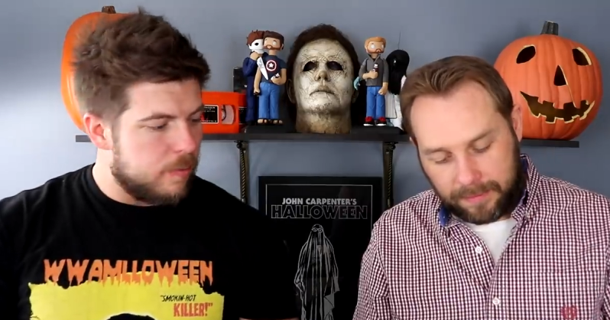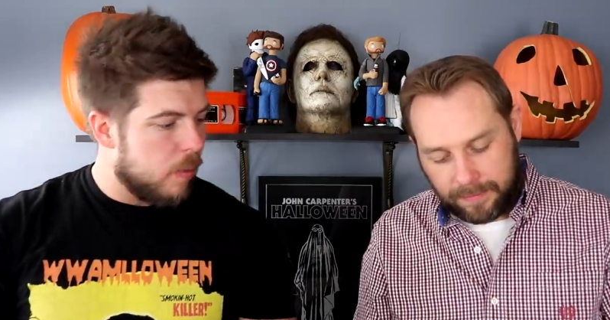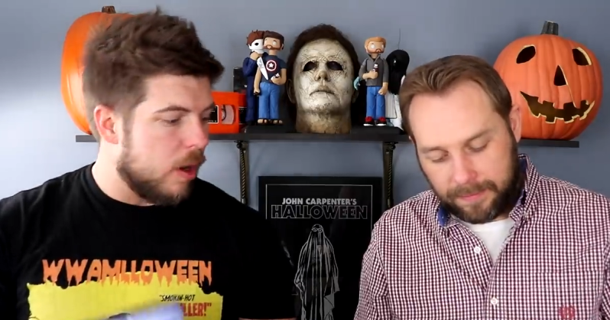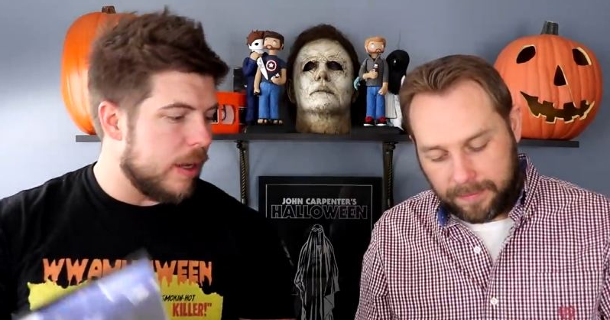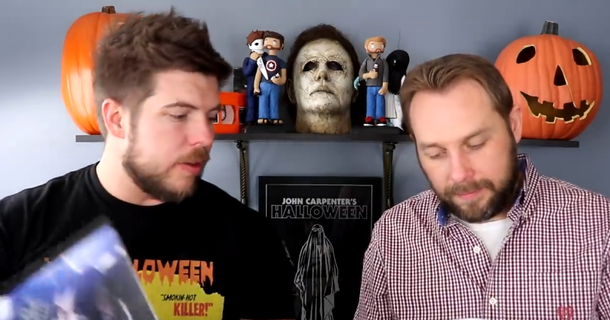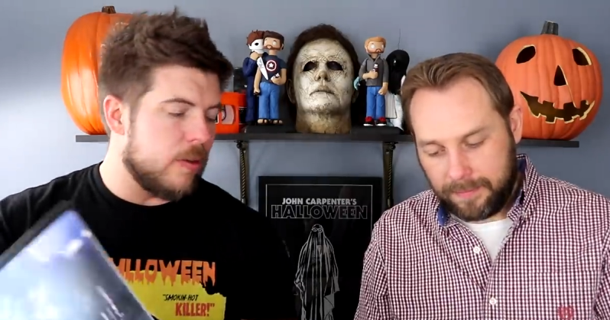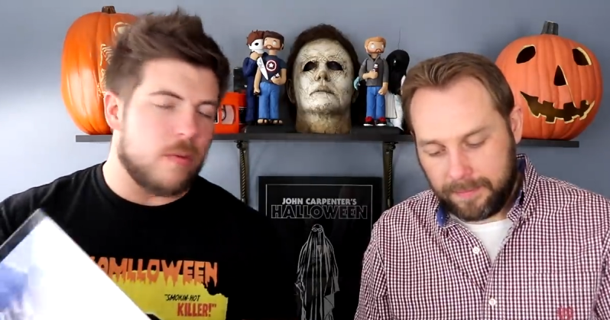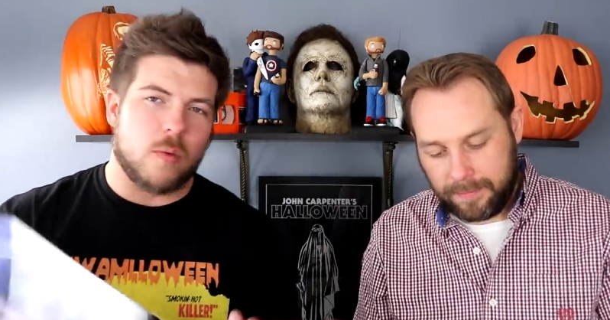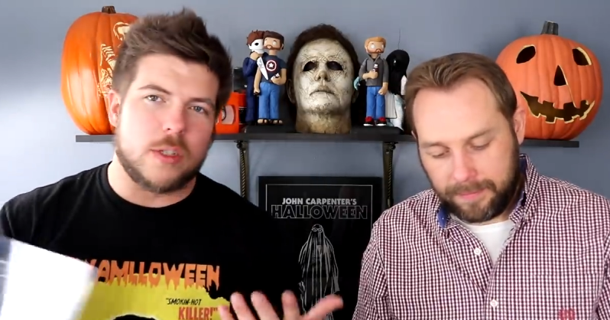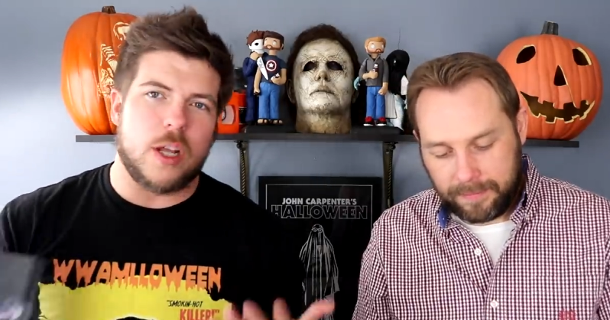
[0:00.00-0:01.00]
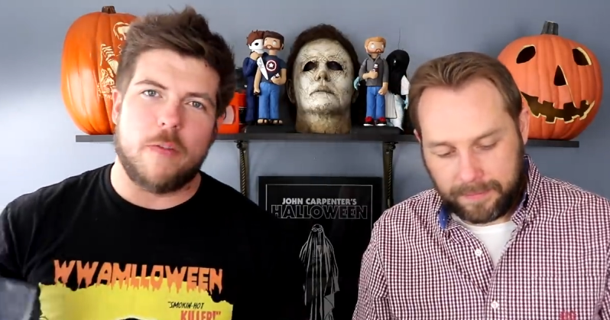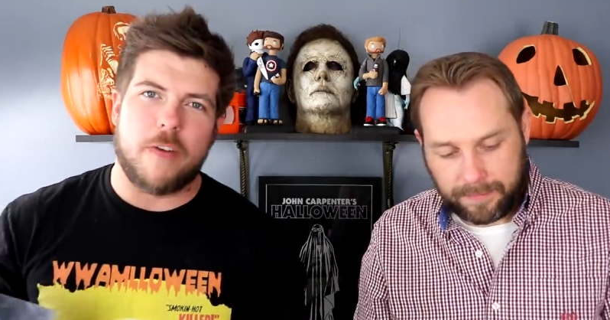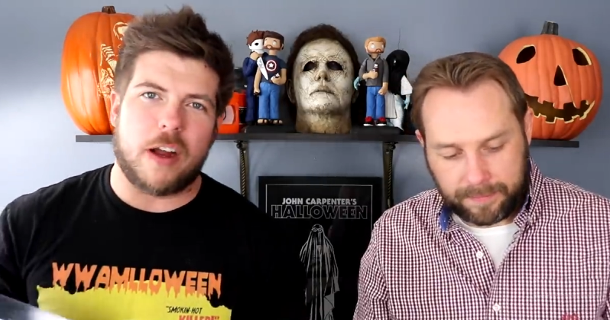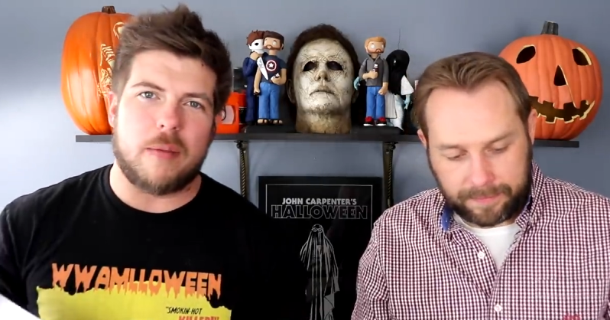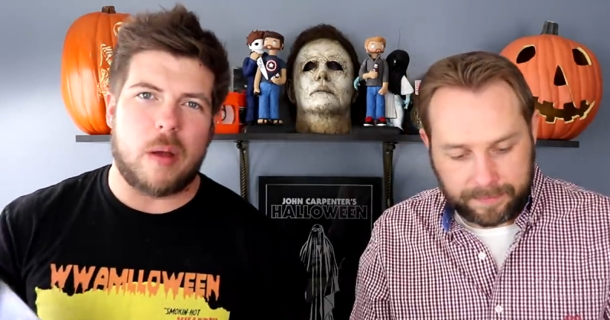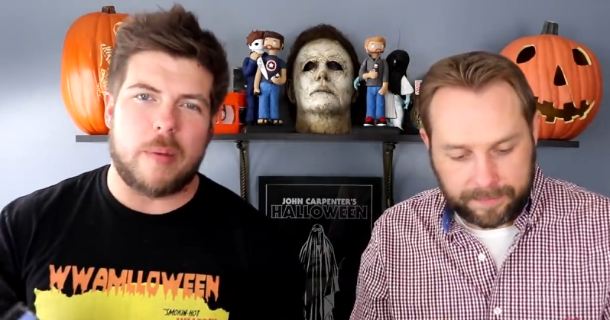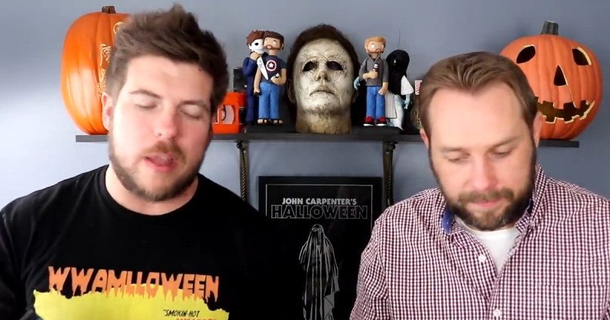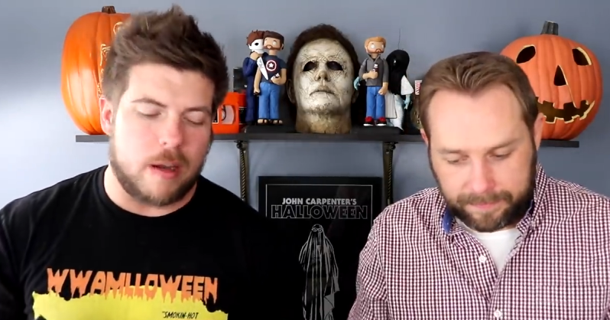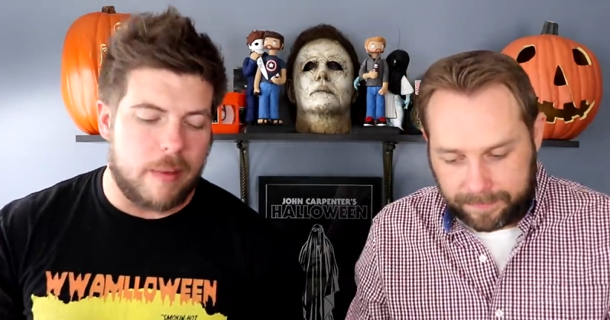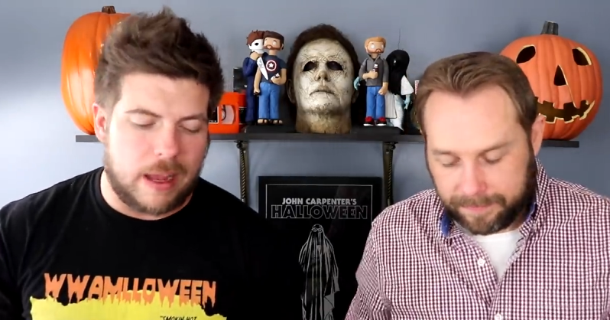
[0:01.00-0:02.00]
Speaker 1: Marty, dude, we're so fucking bummed
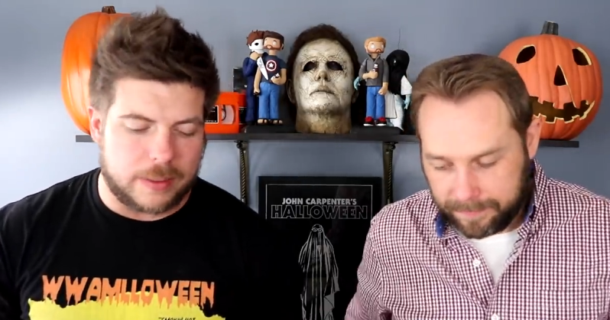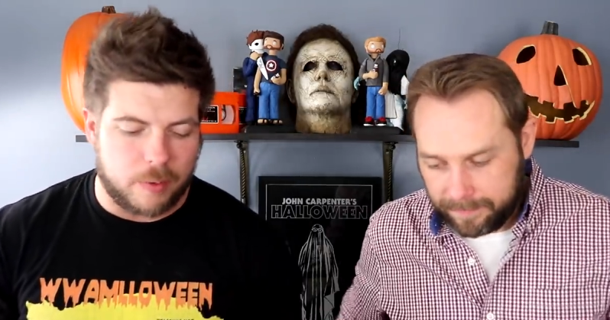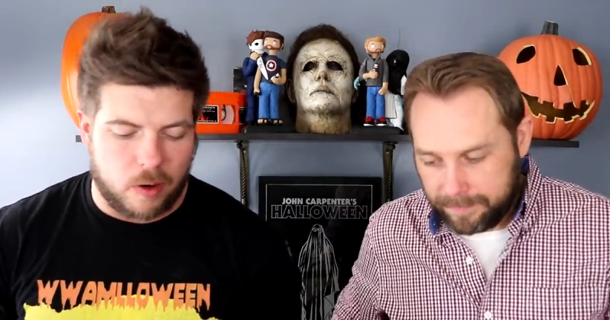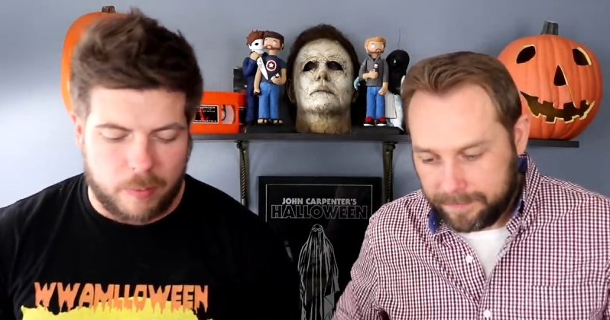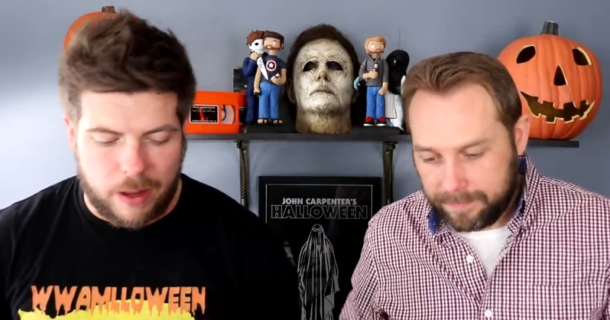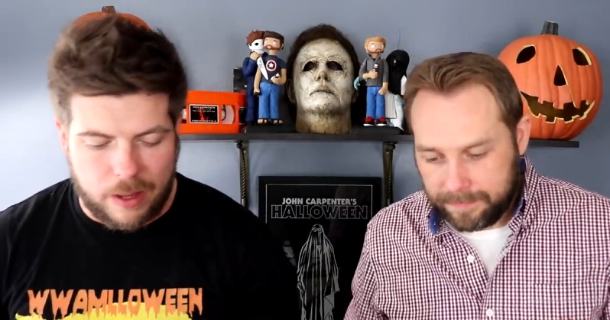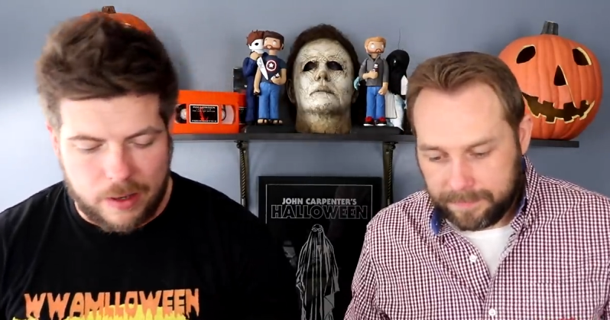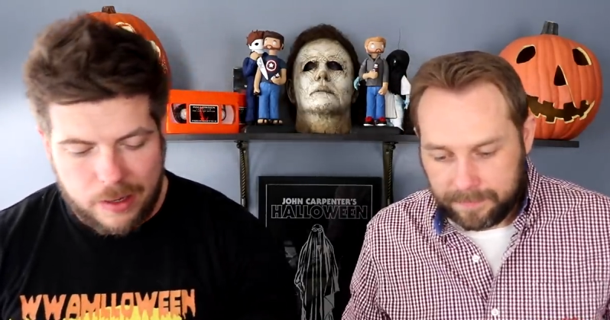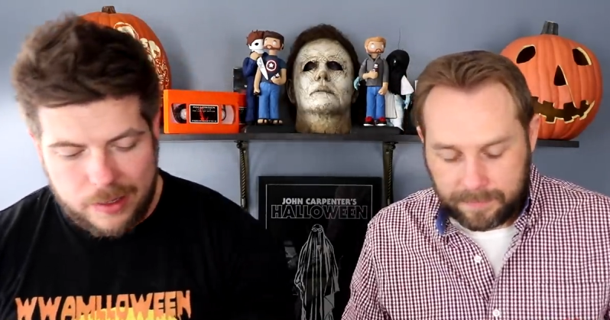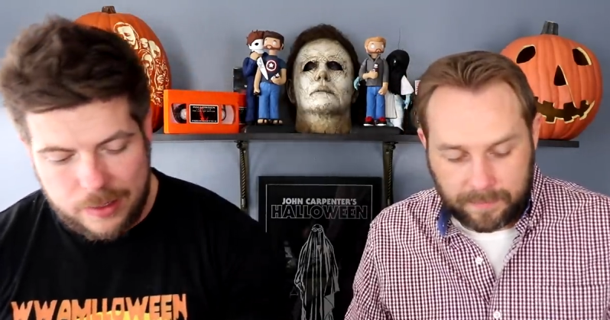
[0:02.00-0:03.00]
that your mask broke, man.